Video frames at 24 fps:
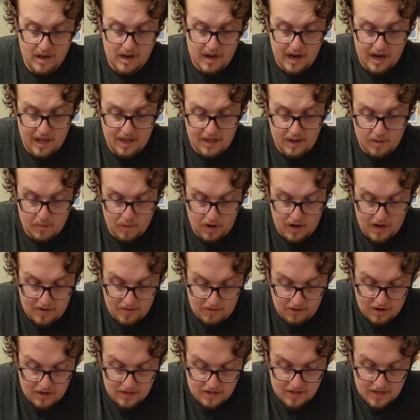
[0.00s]
And then
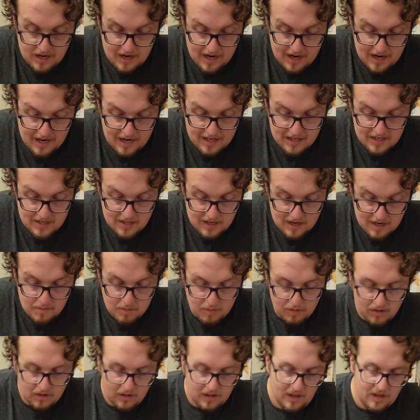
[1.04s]
whenever it dies, I
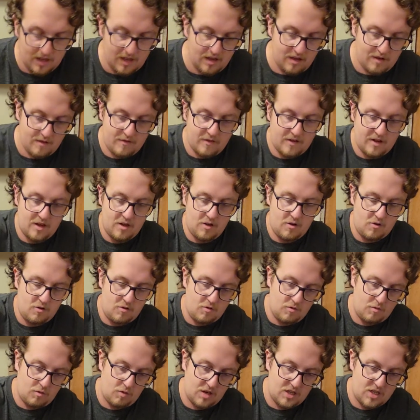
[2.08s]
believe
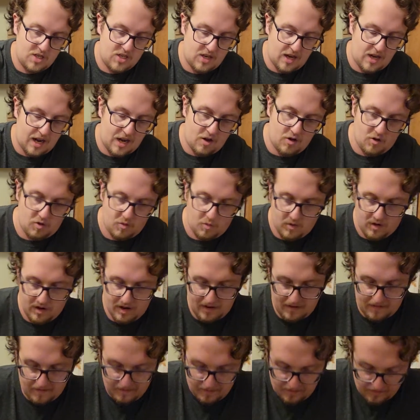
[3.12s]
you recycle
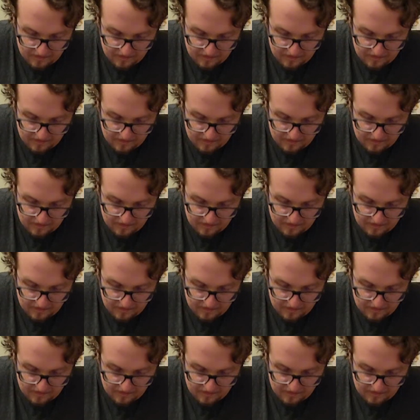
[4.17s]
one